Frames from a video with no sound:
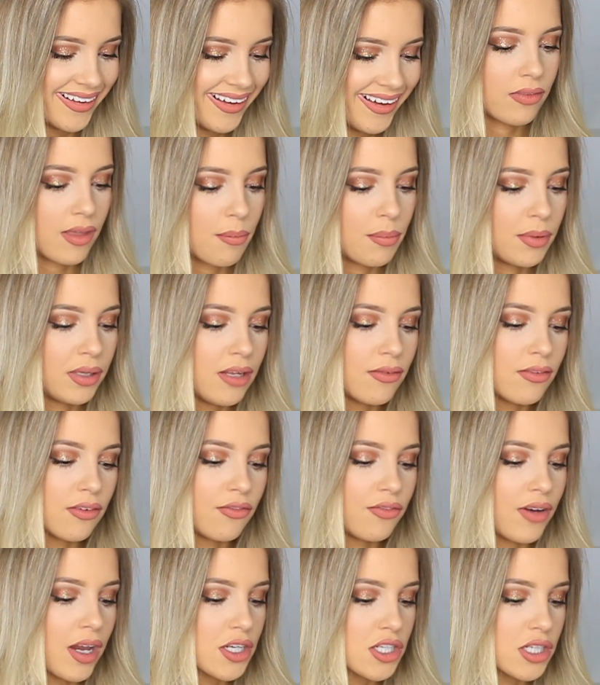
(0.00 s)
They believe
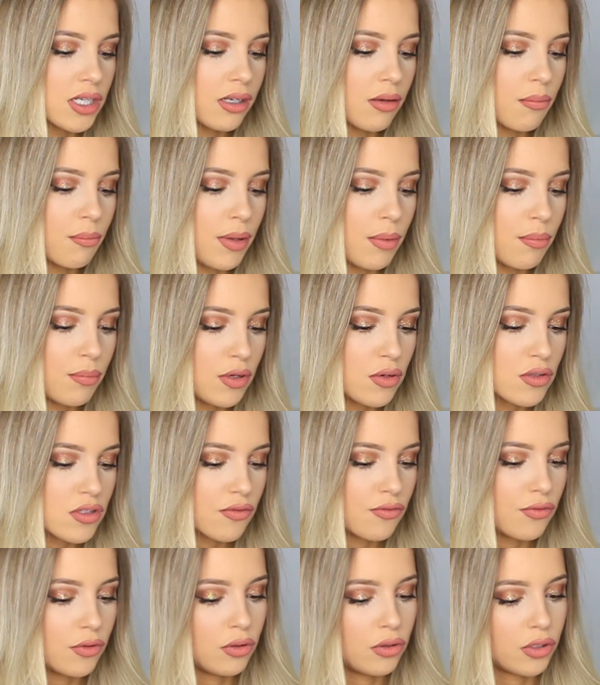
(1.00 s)
that fashion can be
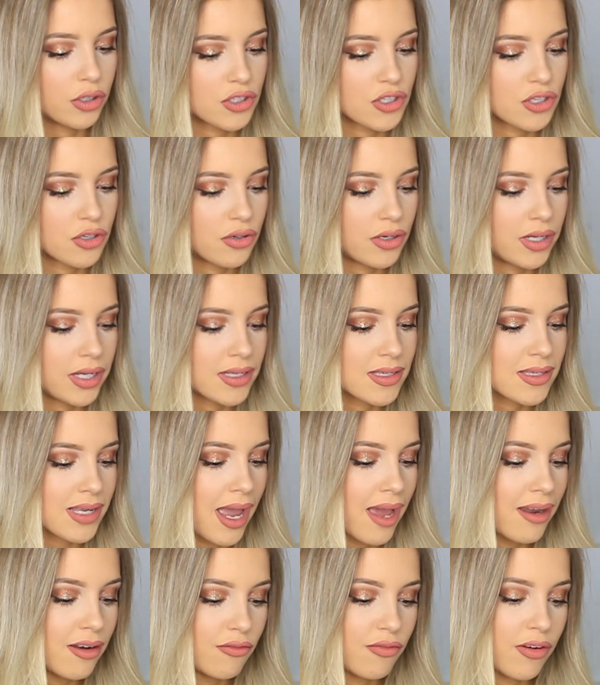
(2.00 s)
beautiful, luxurious,
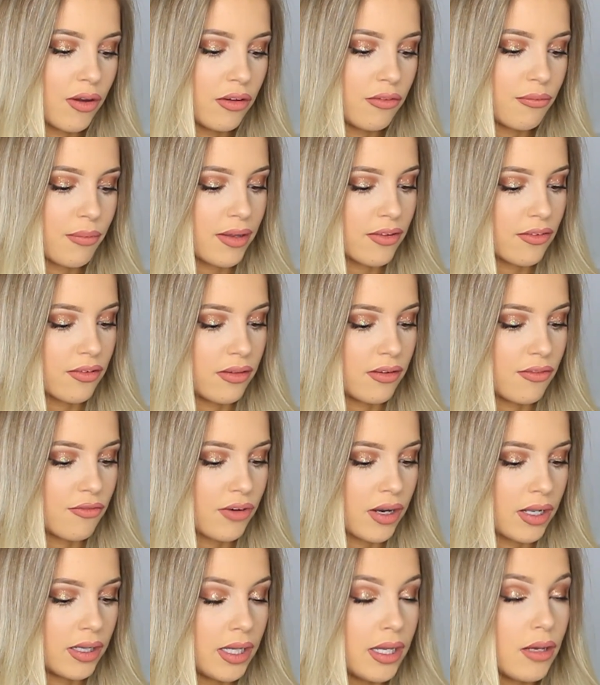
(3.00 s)
and environmentally
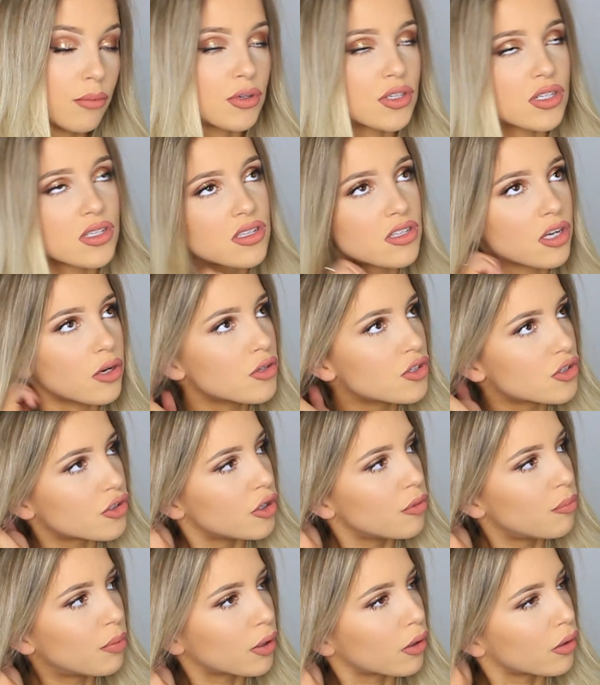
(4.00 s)
friendly, which is so
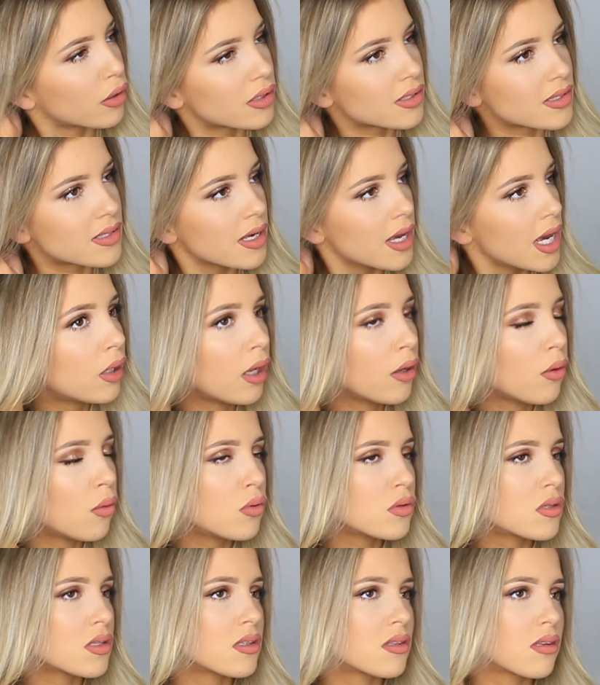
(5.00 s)
true, because when I
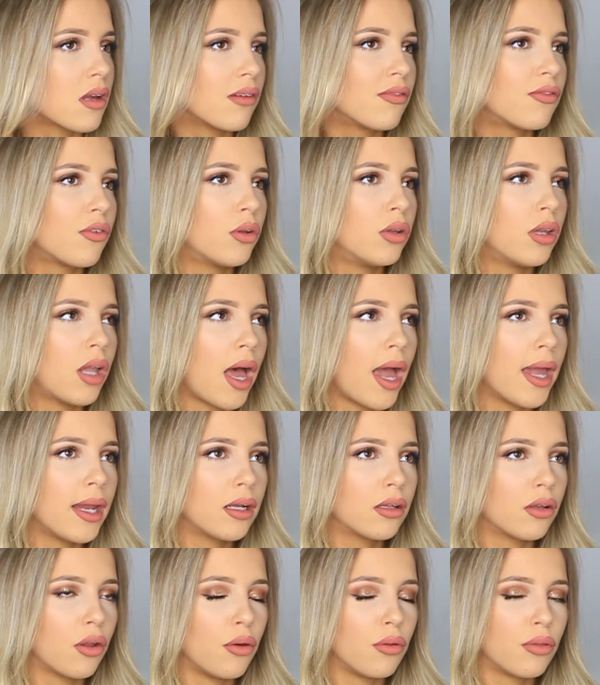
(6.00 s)
order stuff
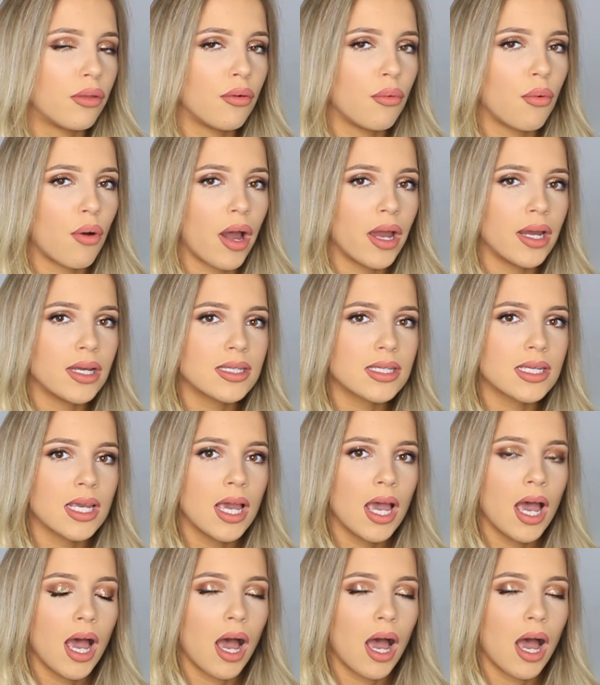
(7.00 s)
online, clothing-wise,